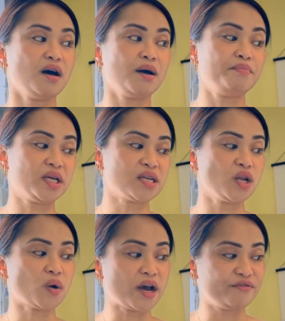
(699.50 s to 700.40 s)
because I
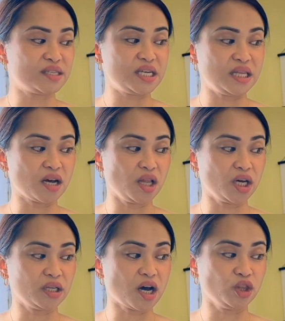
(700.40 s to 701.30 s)
know I've seen a
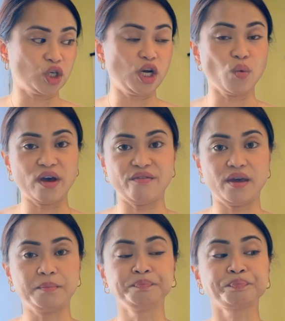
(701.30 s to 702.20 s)
lot other
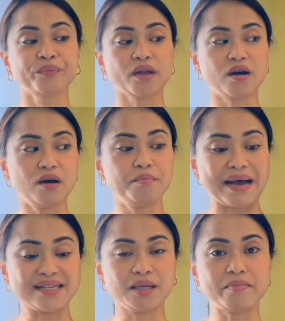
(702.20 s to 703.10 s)
Loewe
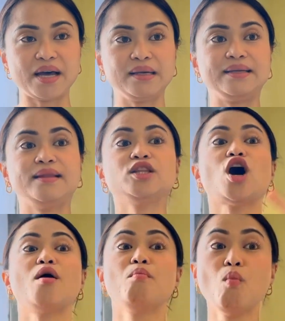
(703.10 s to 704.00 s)
basket bag that
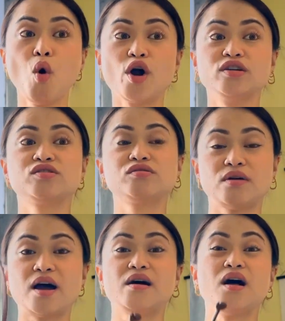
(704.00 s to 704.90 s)
are
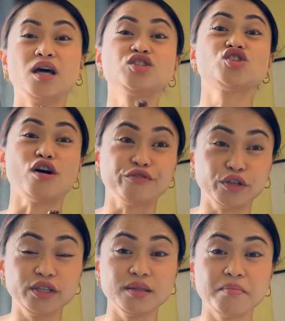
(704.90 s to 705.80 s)
a lot
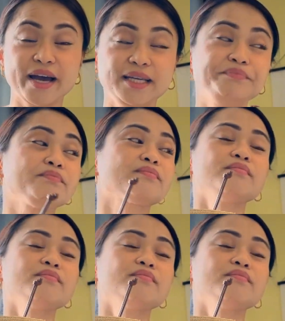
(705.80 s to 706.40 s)
softer than mine,